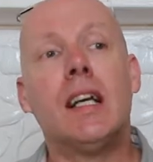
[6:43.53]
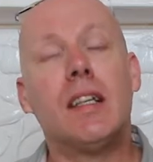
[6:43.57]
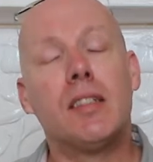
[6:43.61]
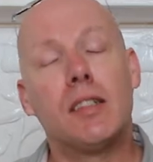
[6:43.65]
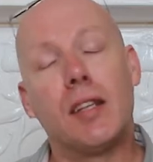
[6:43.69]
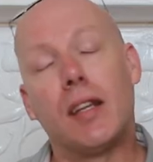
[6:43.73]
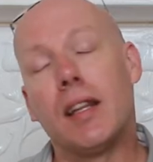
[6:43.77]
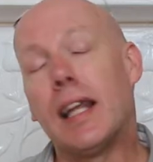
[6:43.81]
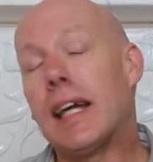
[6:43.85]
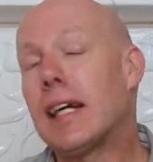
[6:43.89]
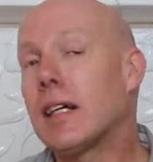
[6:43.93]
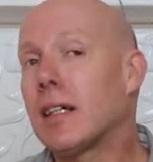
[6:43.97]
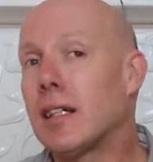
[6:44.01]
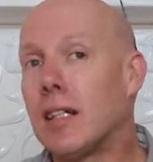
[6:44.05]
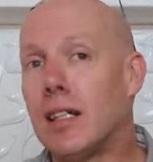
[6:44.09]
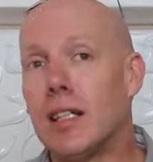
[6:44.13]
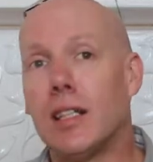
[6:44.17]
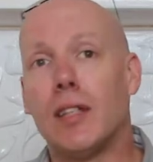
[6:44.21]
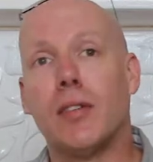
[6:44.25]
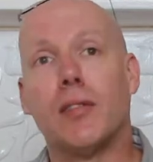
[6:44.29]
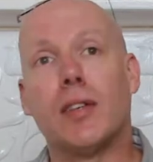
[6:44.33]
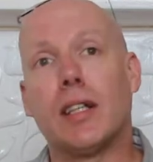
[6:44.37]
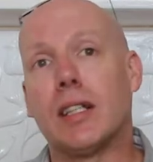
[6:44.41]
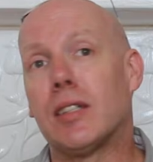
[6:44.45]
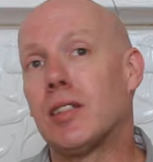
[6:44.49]
So that
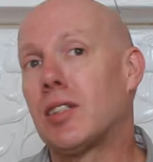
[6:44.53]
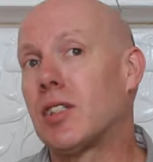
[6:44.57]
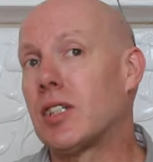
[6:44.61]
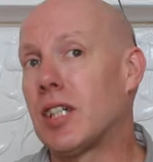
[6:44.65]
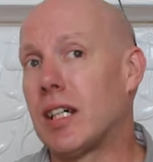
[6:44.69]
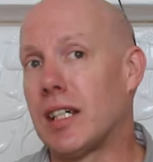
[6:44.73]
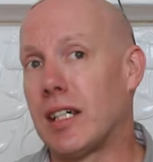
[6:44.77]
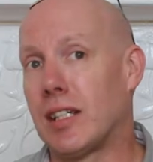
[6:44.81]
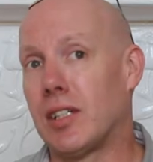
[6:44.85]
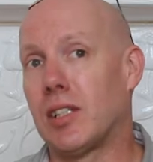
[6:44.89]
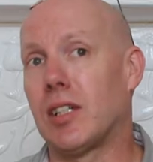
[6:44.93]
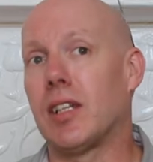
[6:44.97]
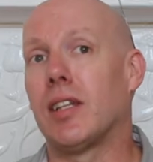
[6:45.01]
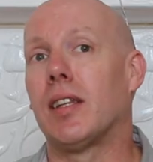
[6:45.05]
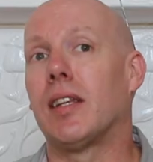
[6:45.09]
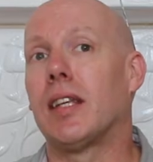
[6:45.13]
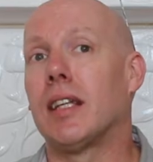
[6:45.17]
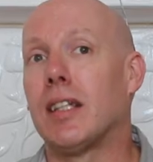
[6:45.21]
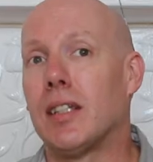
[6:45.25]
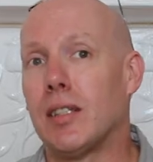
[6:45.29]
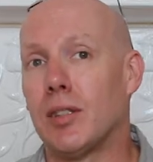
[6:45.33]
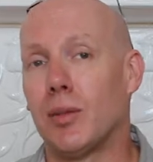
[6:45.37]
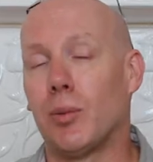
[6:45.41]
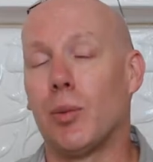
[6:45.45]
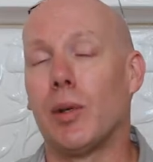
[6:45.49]
kind of exchange, I
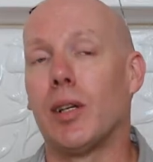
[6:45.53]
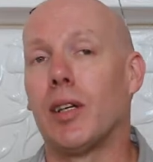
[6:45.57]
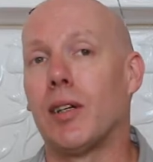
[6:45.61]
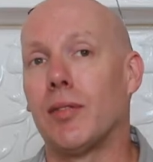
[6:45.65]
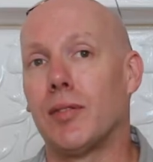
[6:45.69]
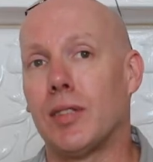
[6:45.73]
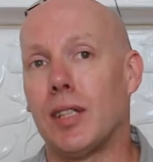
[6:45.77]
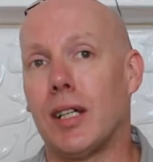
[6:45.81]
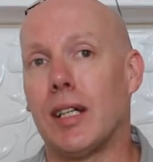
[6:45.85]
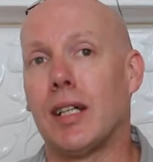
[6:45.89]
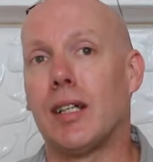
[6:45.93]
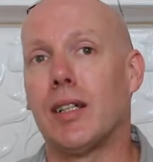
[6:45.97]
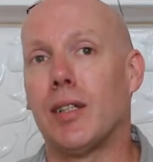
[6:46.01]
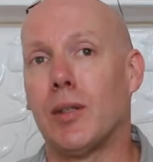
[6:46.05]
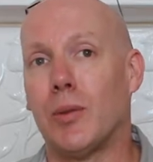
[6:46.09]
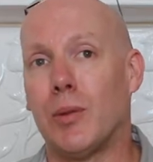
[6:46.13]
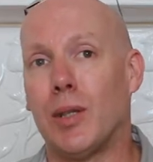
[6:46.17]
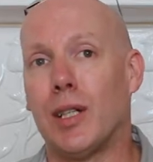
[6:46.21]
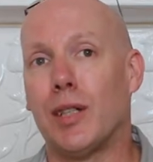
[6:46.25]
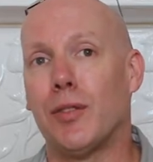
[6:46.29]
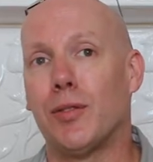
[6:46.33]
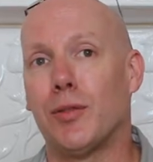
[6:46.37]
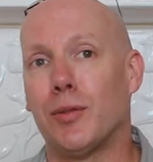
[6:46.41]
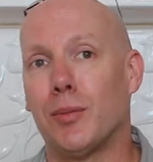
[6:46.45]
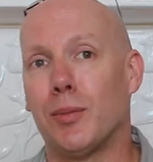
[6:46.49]
think, is what I've taken
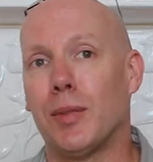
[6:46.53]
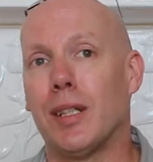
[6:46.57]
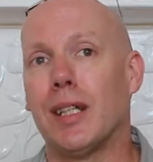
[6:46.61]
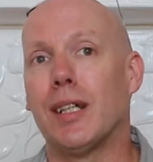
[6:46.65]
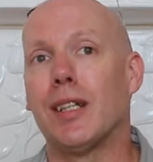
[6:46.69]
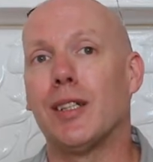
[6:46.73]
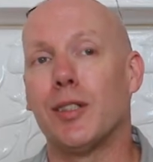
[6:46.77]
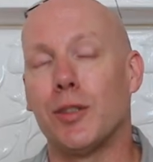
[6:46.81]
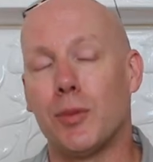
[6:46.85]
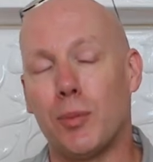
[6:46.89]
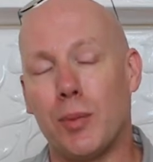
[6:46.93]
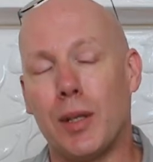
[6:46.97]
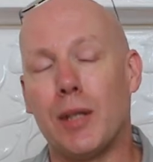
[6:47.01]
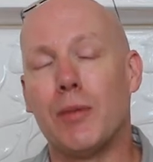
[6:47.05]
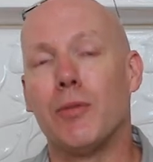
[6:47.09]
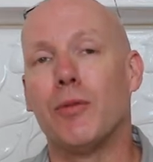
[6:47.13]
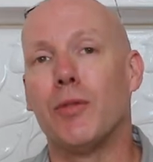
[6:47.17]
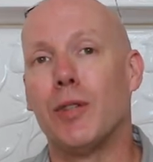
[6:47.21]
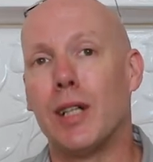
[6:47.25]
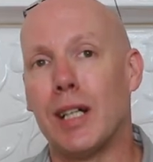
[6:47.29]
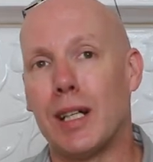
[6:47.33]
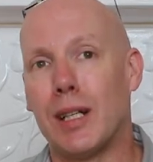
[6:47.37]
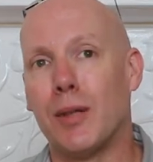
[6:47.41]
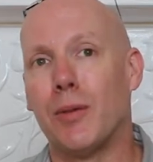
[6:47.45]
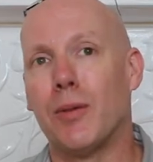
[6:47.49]
away from it. It's been
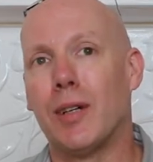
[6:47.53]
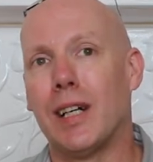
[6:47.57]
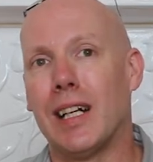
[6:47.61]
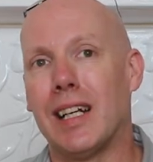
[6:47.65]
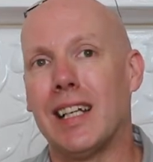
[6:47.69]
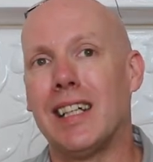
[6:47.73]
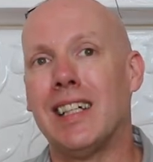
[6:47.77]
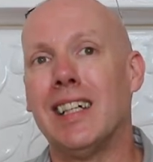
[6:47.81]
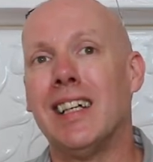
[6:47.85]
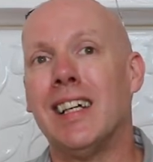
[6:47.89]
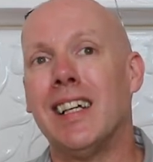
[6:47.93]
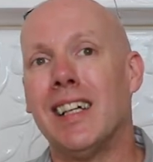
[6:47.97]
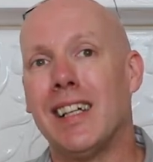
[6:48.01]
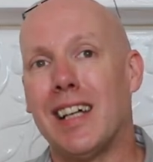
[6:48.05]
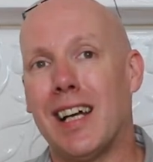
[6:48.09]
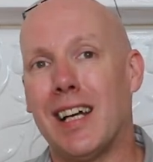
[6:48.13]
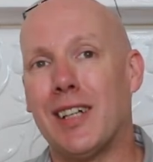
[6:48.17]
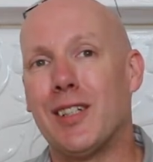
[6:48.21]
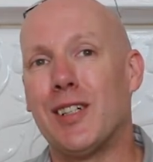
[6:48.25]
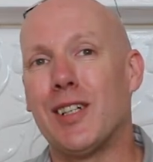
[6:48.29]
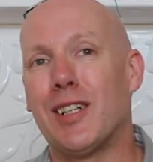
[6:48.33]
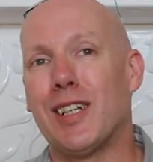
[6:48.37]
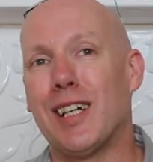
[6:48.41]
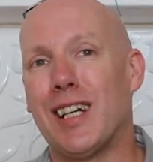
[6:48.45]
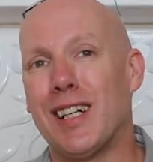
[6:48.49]
really
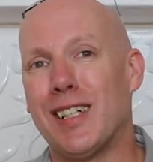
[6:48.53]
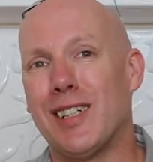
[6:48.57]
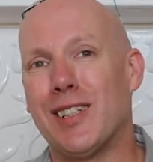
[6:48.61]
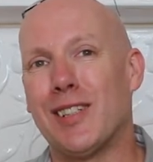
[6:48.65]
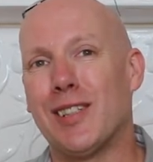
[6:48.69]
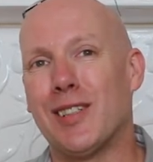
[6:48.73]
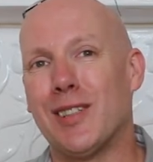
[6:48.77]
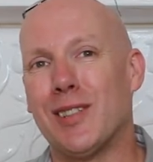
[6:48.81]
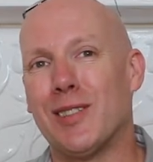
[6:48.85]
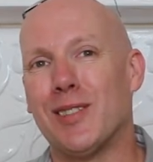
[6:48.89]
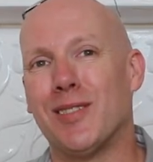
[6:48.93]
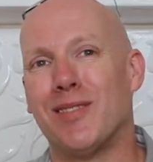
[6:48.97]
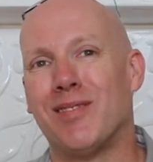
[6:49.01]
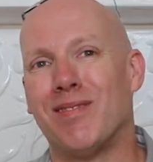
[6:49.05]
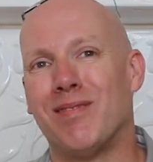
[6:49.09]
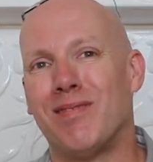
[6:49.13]
educational.